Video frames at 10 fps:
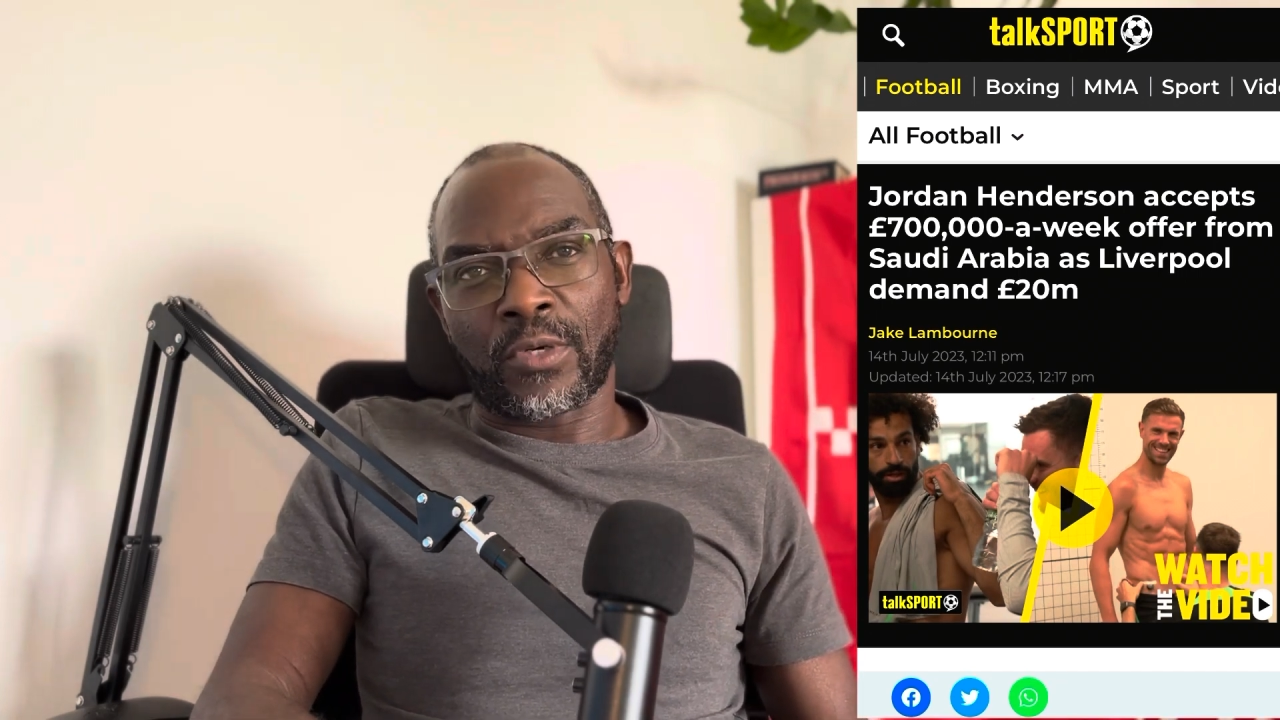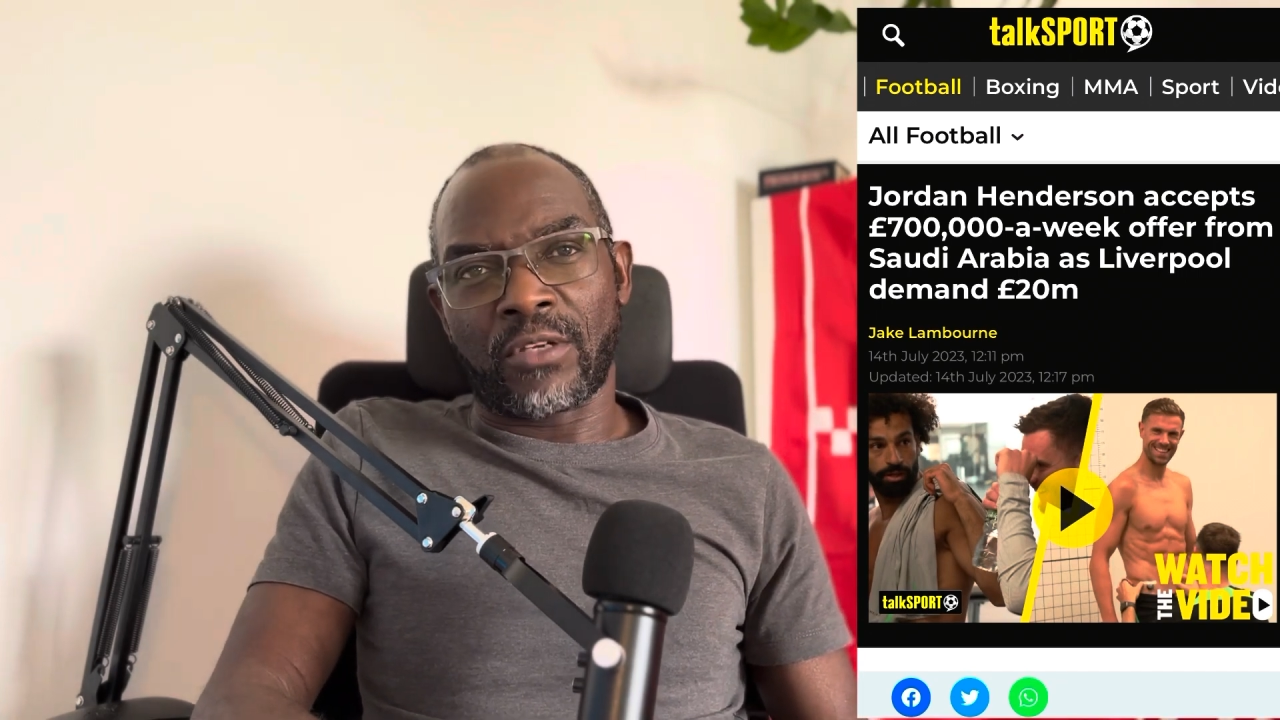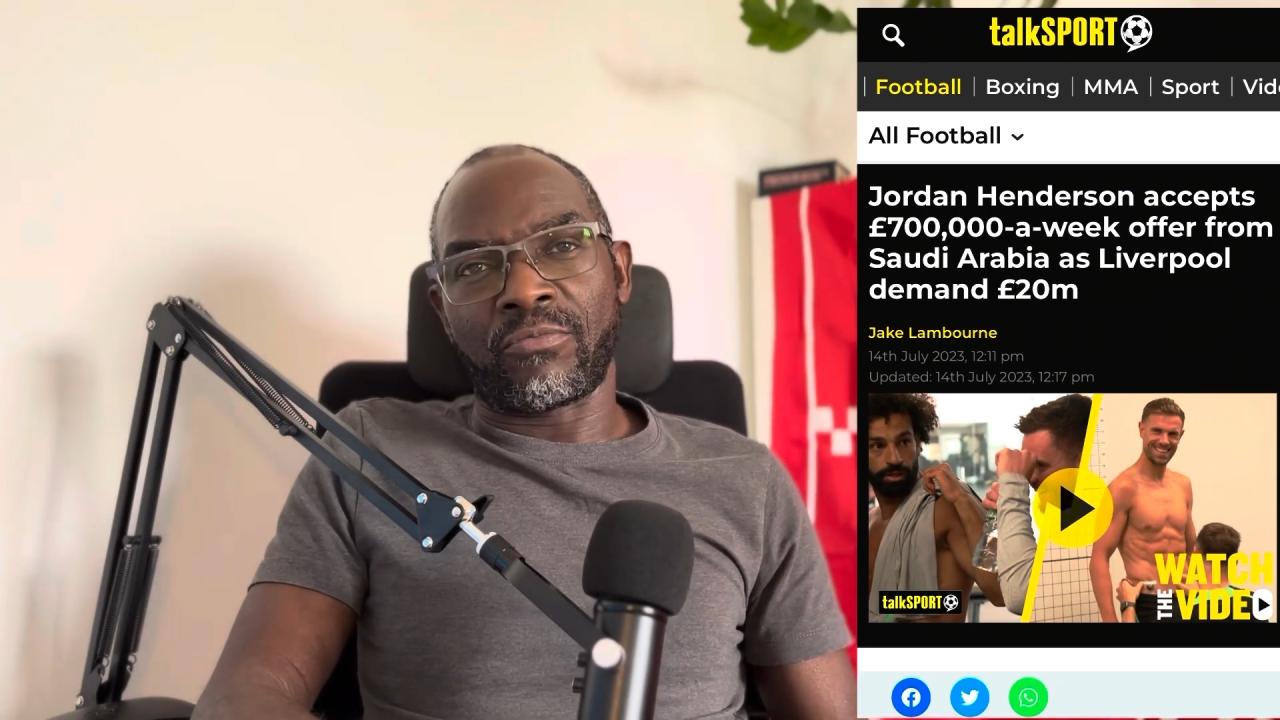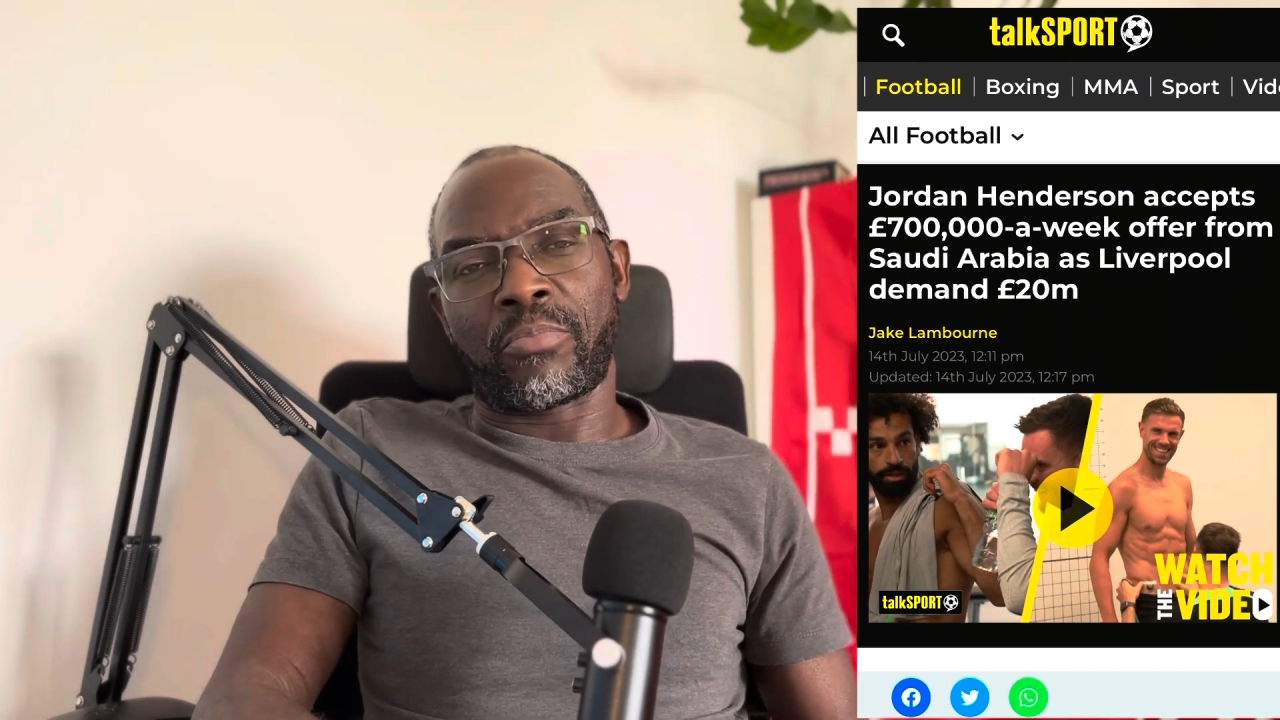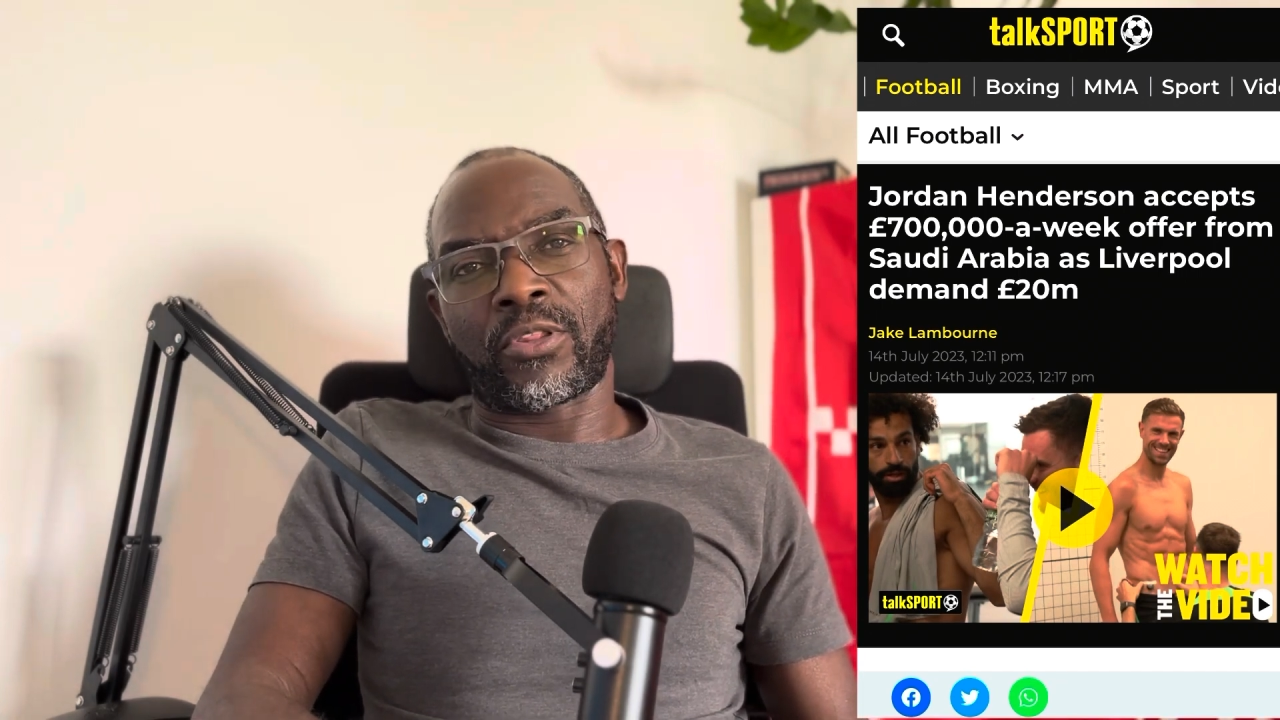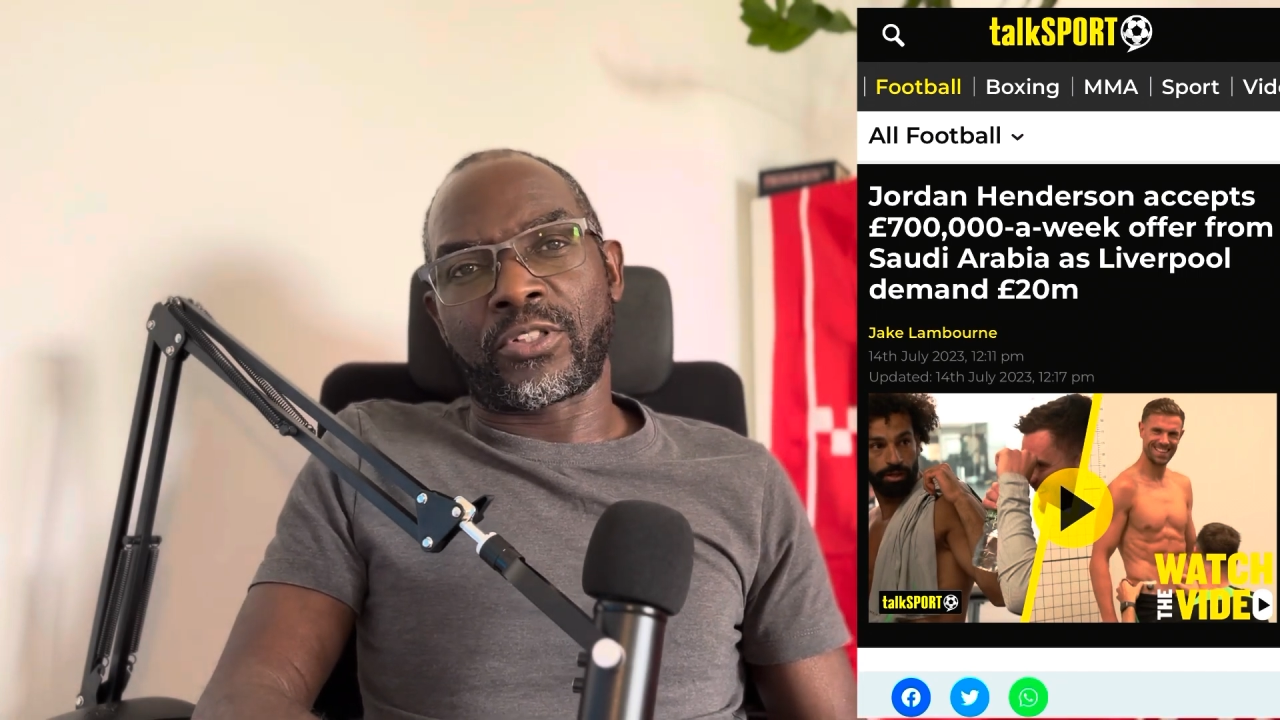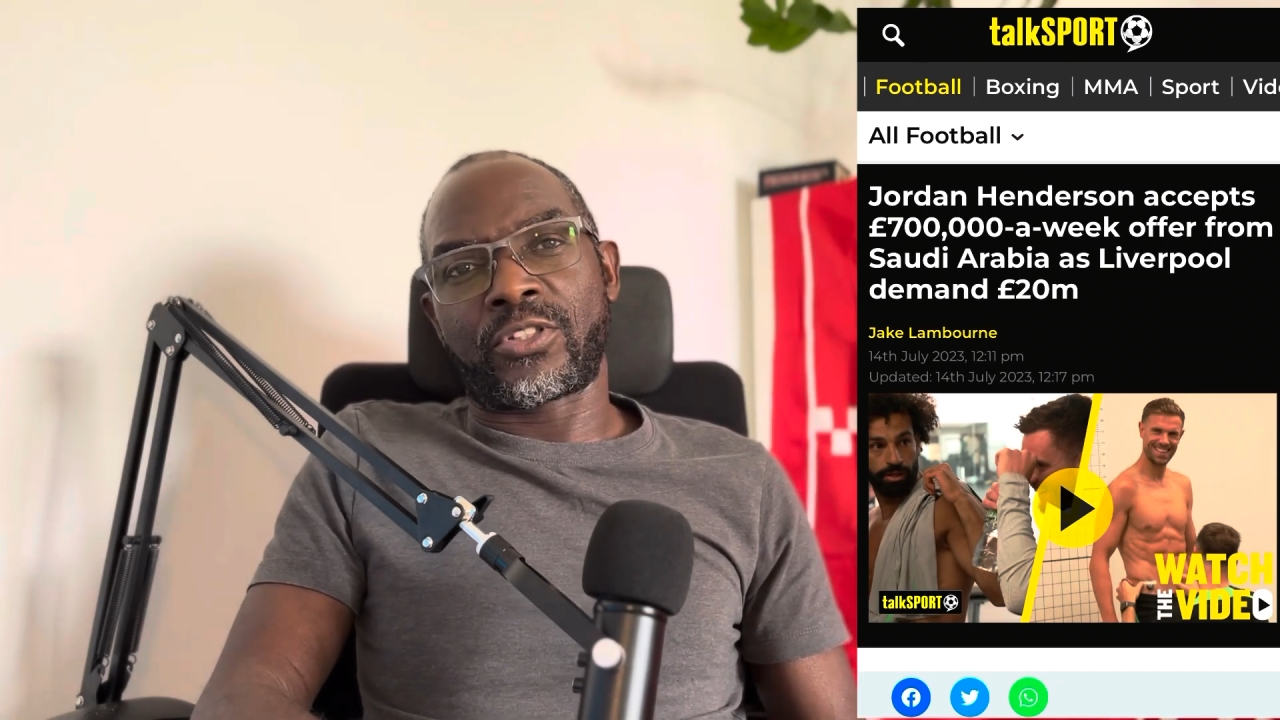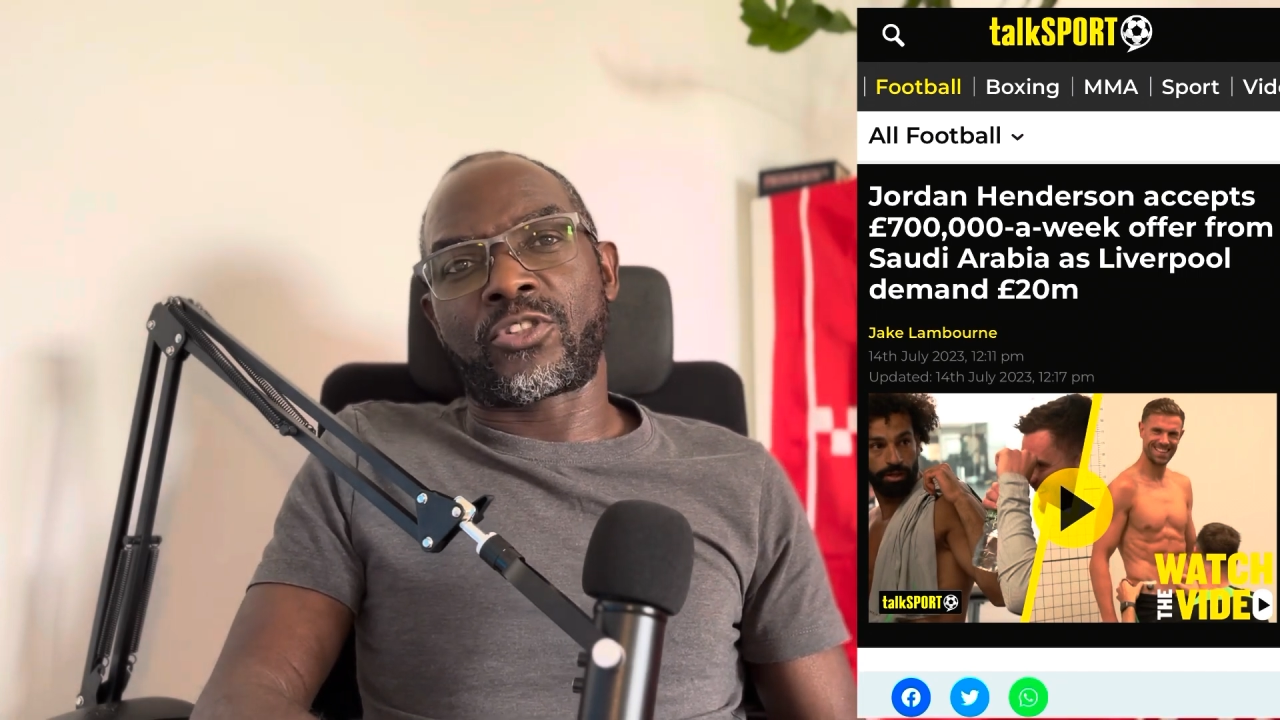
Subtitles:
even bother to